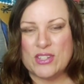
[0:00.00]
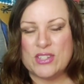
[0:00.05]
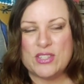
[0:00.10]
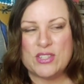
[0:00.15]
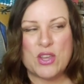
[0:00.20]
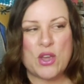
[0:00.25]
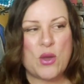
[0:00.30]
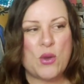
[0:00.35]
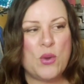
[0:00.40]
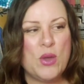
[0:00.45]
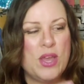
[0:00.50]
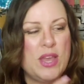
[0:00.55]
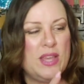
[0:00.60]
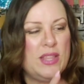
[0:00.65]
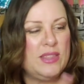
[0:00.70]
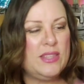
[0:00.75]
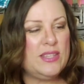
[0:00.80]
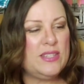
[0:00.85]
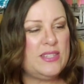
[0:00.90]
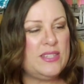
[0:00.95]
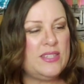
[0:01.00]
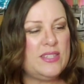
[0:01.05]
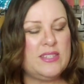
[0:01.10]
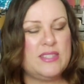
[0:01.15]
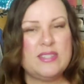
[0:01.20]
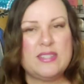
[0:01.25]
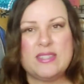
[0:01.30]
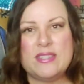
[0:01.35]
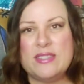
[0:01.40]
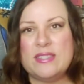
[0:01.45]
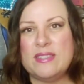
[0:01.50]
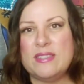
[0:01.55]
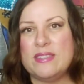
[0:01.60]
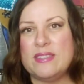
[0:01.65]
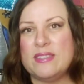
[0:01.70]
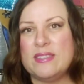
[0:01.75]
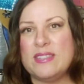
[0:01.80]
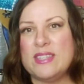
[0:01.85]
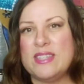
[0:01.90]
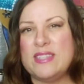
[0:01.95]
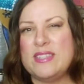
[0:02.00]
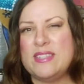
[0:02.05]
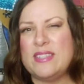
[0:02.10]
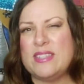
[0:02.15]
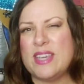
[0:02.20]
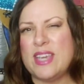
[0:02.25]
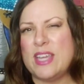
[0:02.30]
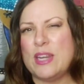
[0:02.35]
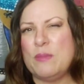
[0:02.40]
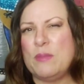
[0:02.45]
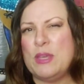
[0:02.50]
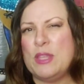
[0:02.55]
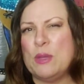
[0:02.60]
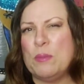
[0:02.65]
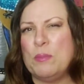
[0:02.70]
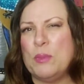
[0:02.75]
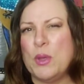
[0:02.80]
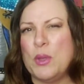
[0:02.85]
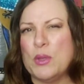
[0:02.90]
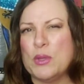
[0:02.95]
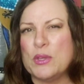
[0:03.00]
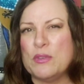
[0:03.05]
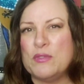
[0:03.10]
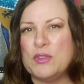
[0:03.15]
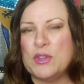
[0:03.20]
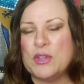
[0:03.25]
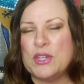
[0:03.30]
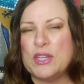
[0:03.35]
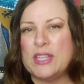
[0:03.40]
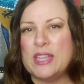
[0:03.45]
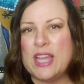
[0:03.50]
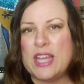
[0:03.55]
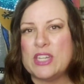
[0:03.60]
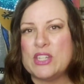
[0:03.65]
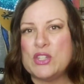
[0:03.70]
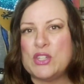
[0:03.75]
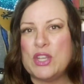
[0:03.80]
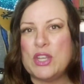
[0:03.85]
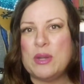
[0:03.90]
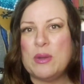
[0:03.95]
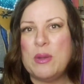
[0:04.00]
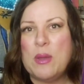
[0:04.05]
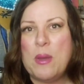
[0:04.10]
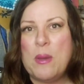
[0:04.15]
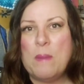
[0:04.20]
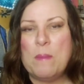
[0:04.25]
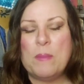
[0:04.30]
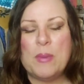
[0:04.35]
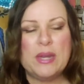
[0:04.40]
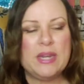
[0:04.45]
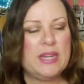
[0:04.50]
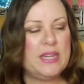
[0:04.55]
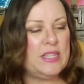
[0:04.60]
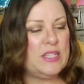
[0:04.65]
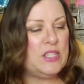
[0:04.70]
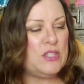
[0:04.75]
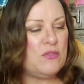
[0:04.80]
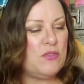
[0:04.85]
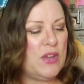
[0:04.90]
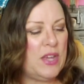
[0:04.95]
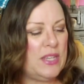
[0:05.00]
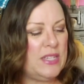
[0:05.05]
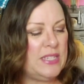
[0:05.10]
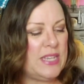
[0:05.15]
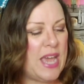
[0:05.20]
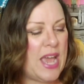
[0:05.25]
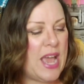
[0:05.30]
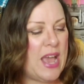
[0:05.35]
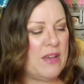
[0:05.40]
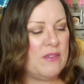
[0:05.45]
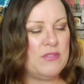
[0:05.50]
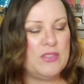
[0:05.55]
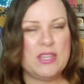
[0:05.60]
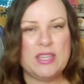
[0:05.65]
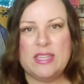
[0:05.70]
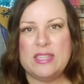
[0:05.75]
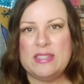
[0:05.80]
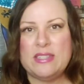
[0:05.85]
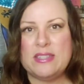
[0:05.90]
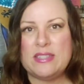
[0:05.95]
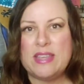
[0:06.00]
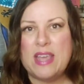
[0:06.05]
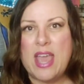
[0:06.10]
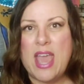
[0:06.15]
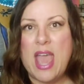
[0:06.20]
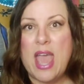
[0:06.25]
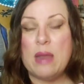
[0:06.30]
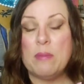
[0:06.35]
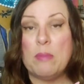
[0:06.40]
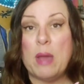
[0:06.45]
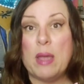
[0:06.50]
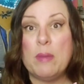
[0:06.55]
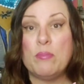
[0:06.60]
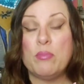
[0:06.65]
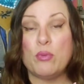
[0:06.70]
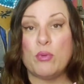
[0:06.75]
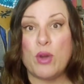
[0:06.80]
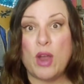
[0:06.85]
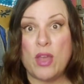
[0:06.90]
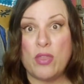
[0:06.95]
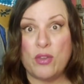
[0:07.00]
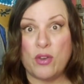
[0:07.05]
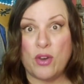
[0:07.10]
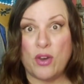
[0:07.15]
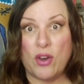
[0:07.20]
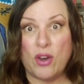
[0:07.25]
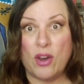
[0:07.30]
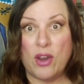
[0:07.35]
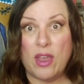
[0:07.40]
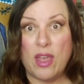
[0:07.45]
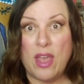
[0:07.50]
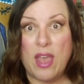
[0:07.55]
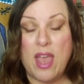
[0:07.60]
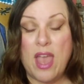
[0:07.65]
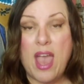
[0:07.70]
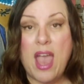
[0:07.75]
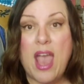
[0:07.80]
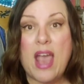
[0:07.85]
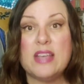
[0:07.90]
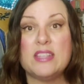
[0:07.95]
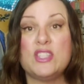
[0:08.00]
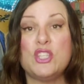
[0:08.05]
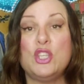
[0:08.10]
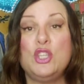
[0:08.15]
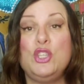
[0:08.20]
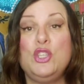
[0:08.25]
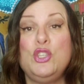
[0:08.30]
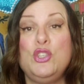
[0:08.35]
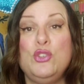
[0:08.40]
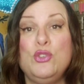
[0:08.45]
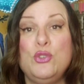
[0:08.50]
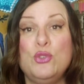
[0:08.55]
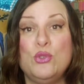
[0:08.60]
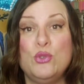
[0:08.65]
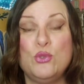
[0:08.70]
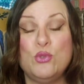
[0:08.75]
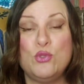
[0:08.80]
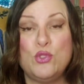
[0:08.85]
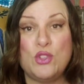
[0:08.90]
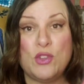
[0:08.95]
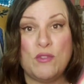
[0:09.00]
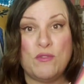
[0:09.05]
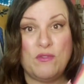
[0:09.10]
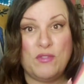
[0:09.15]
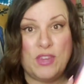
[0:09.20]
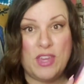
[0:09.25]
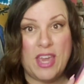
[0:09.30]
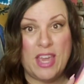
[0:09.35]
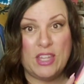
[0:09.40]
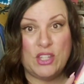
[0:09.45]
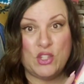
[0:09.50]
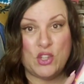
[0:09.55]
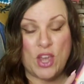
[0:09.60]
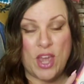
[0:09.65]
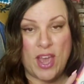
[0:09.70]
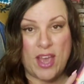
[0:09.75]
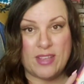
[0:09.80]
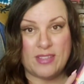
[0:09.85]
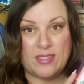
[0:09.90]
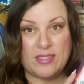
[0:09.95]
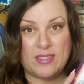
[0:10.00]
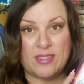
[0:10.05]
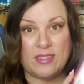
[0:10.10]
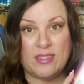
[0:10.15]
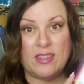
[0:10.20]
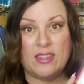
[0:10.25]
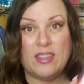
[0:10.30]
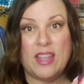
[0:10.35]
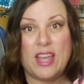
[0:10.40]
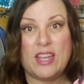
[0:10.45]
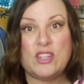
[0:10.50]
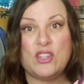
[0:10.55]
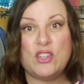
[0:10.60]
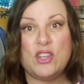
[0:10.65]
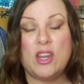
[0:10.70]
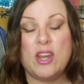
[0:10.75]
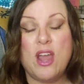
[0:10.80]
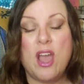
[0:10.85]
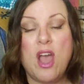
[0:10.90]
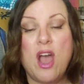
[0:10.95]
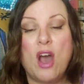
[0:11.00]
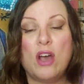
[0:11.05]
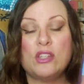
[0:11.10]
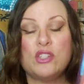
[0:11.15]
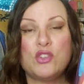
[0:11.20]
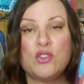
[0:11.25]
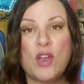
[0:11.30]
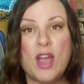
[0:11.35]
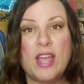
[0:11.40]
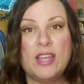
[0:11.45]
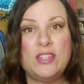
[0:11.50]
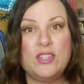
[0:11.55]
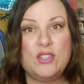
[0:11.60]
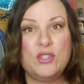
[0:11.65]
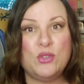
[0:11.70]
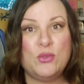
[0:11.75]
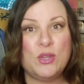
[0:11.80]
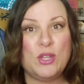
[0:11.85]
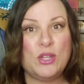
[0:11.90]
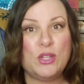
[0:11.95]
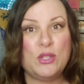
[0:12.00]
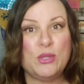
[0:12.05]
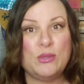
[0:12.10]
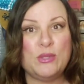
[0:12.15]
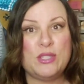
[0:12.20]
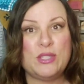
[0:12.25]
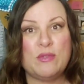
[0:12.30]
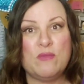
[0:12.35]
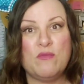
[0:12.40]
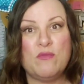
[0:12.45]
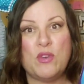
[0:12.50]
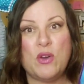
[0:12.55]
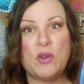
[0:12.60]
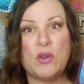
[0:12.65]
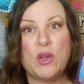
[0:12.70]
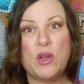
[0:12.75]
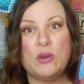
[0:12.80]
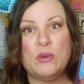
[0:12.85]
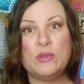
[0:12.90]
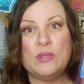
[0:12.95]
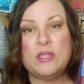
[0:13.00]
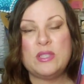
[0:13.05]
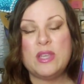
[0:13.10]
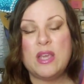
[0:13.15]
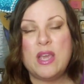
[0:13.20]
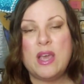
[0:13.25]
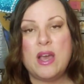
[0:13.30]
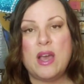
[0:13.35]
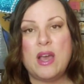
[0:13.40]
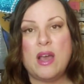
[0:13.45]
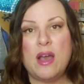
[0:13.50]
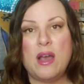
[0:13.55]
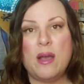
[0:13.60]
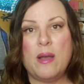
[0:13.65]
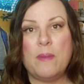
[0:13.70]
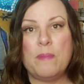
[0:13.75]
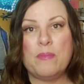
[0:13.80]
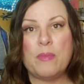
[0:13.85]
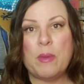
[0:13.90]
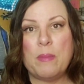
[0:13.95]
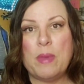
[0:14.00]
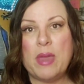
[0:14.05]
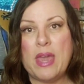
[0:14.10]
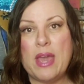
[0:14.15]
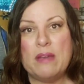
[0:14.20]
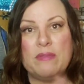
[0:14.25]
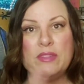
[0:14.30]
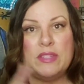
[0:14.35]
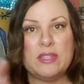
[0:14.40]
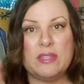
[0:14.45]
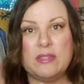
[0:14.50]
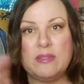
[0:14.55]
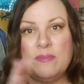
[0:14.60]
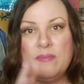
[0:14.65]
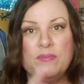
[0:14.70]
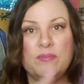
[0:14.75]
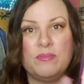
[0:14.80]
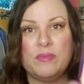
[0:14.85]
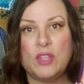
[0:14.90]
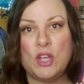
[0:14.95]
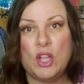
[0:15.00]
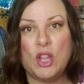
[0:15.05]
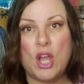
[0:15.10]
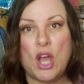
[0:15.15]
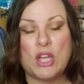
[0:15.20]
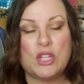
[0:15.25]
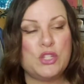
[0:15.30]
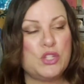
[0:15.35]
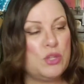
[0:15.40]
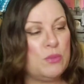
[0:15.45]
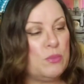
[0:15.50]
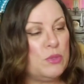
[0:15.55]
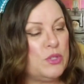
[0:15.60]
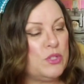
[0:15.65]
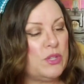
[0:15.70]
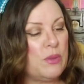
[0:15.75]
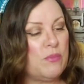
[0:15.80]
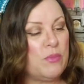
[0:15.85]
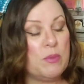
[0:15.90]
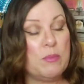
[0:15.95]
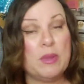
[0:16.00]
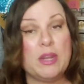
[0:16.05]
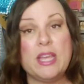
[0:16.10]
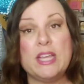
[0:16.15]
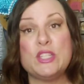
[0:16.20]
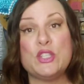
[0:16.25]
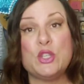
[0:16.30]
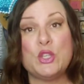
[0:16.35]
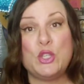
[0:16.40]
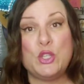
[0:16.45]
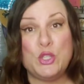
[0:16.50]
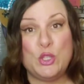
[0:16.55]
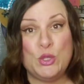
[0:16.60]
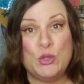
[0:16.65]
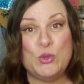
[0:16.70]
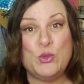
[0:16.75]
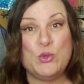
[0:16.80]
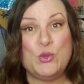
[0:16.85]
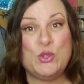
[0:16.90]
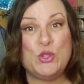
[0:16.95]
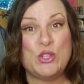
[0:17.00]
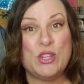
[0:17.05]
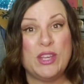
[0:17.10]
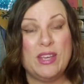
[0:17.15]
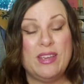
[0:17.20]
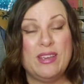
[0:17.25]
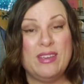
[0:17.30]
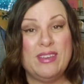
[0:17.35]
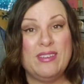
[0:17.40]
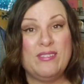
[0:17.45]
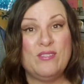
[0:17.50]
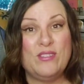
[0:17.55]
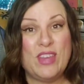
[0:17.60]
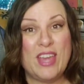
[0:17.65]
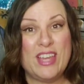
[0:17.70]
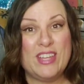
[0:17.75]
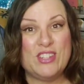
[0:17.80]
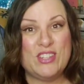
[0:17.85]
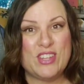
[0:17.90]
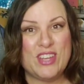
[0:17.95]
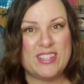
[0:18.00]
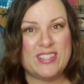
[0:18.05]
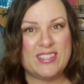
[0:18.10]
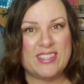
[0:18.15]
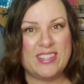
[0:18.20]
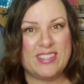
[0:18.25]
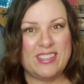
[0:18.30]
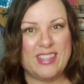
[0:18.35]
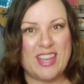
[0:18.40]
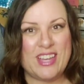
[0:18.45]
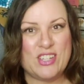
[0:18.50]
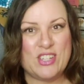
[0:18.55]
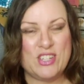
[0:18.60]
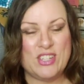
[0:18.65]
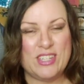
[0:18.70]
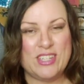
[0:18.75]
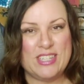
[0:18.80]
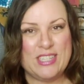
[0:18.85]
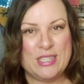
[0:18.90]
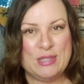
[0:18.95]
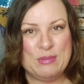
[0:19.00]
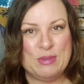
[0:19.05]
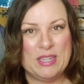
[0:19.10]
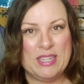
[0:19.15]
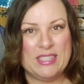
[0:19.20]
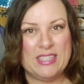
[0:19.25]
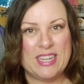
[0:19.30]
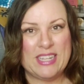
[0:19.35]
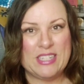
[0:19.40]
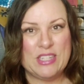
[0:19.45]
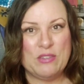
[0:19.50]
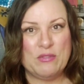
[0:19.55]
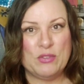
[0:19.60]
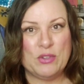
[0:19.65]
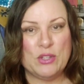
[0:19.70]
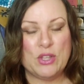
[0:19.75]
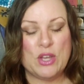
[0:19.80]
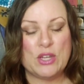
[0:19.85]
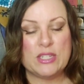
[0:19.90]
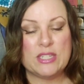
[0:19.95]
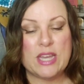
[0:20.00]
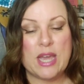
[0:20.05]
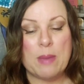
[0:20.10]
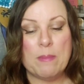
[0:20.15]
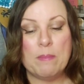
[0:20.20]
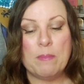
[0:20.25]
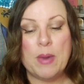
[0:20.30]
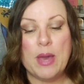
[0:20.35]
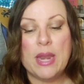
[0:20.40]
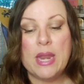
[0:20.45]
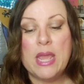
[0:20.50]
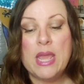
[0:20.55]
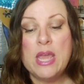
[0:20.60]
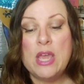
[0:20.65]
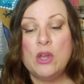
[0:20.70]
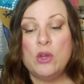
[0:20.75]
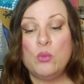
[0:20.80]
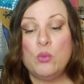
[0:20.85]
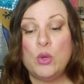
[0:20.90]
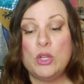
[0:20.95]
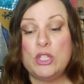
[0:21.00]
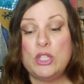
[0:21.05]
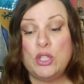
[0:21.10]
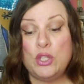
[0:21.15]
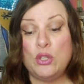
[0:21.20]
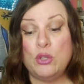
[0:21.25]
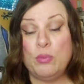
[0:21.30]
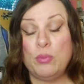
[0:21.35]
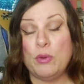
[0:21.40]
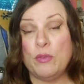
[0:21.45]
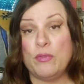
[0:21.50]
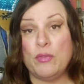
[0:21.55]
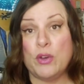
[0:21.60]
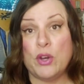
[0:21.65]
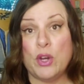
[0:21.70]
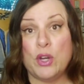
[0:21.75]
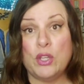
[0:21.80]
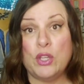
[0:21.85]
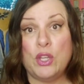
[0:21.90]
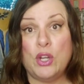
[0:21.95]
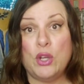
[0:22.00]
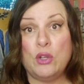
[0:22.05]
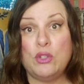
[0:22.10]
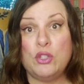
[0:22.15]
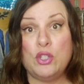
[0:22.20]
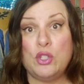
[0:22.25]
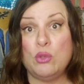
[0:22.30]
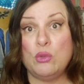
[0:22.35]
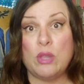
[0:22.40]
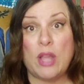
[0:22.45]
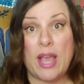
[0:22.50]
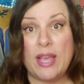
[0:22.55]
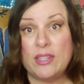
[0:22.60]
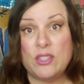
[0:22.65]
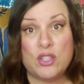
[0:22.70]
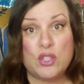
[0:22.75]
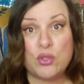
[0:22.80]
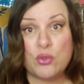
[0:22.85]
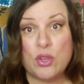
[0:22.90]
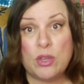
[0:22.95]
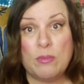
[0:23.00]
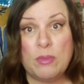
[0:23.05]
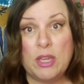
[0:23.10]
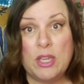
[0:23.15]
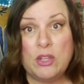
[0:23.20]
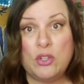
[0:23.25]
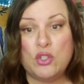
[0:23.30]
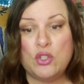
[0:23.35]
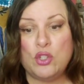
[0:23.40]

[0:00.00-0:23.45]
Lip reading: So this isn't going to be the bulk of your collection, but it is fun to have these. And my brother has a huge VHS collection. I'll try to include some photos. I may have to collage them or something, but he has a huge VHS collection because he's been collecting for a long time. But what do you prefer? You know, do you like streaming?